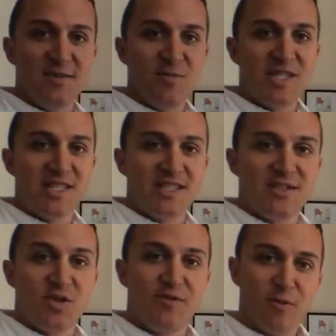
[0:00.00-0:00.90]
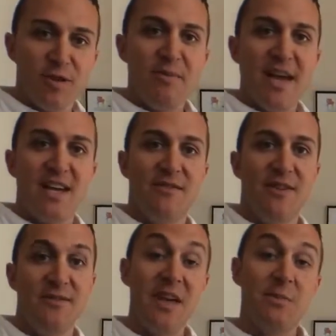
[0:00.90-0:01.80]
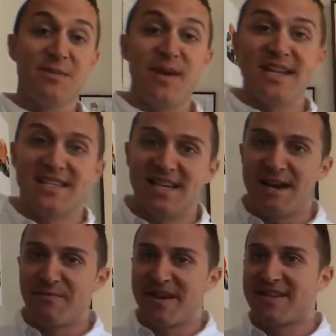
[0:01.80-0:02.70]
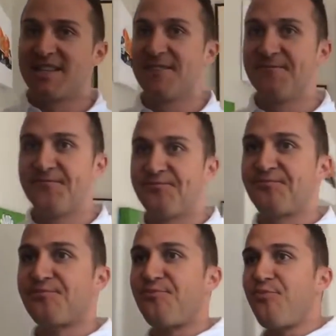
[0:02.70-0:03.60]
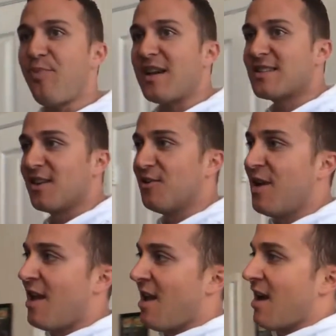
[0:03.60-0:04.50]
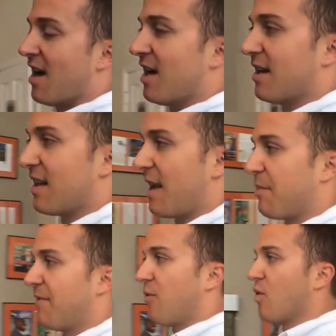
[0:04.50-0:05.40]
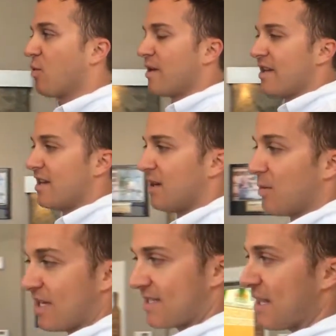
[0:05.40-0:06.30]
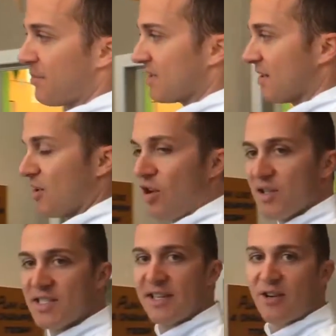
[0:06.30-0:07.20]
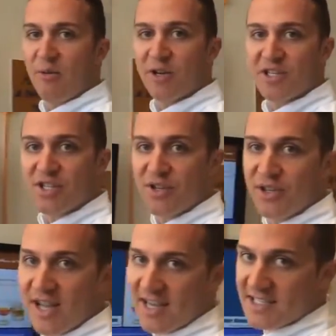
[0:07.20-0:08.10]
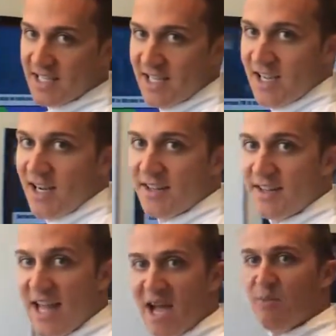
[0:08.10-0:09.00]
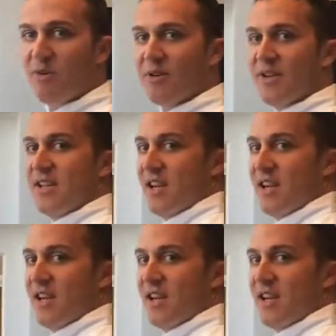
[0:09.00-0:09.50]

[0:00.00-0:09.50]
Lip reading: which is sort of a remake of a famous Basquiat painting. So before we step into the call center, I want to show you guys the library.